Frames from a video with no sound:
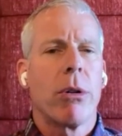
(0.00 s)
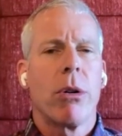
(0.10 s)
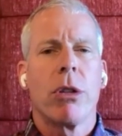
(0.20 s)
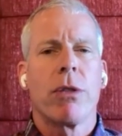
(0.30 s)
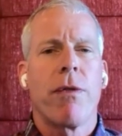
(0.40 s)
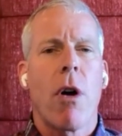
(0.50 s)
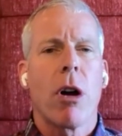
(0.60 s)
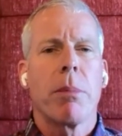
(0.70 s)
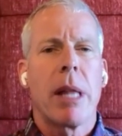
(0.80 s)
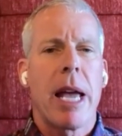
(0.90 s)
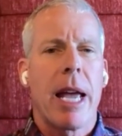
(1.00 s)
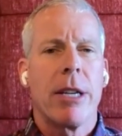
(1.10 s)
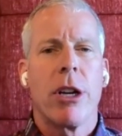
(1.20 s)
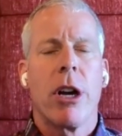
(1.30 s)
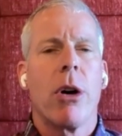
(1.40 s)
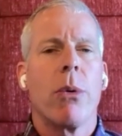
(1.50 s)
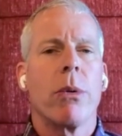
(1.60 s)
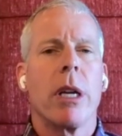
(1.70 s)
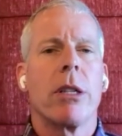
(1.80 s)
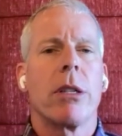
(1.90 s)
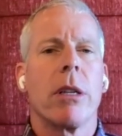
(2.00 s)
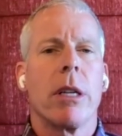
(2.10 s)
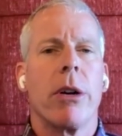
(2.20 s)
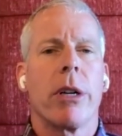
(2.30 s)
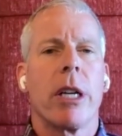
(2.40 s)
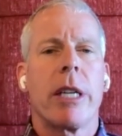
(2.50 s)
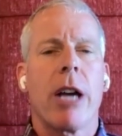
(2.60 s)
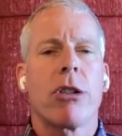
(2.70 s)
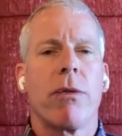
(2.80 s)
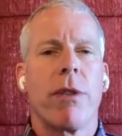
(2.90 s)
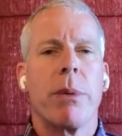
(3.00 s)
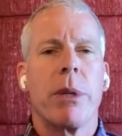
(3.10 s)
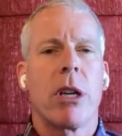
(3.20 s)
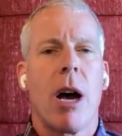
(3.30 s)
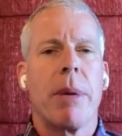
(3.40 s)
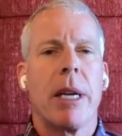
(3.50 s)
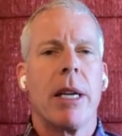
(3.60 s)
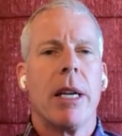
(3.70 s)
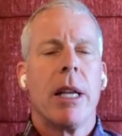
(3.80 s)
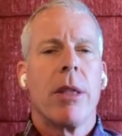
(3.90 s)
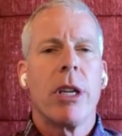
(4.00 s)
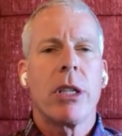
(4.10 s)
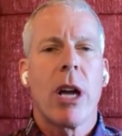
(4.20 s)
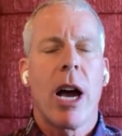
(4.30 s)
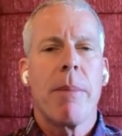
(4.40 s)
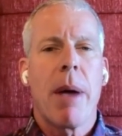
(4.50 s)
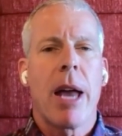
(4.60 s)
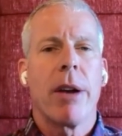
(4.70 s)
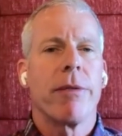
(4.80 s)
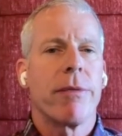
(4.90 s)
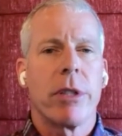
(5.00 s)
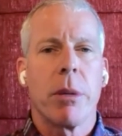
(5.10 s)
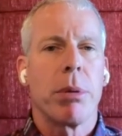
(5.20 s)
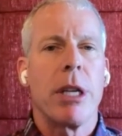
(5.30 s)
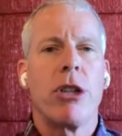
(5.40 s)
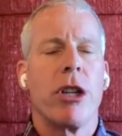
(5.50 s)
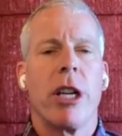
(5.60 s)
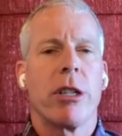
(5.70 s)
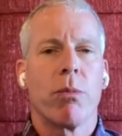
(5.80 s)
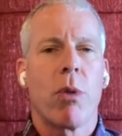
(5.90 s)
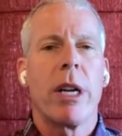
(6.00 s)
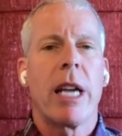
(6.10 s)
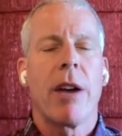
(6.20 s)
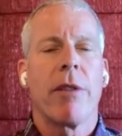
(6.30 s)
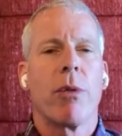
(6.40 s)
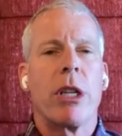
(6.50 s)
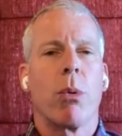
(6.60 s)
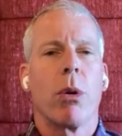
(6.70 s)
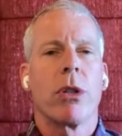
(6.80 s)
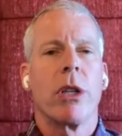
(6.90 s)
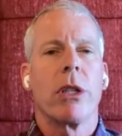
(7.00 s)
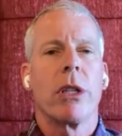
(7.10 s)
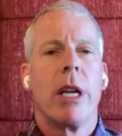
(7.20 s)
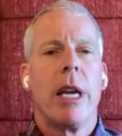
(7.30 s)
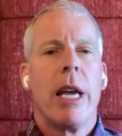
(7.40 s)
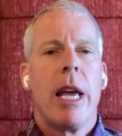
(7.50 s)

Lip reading: minerals, farmland, catastrophe was coming, this time out of depletionism, running out of resources.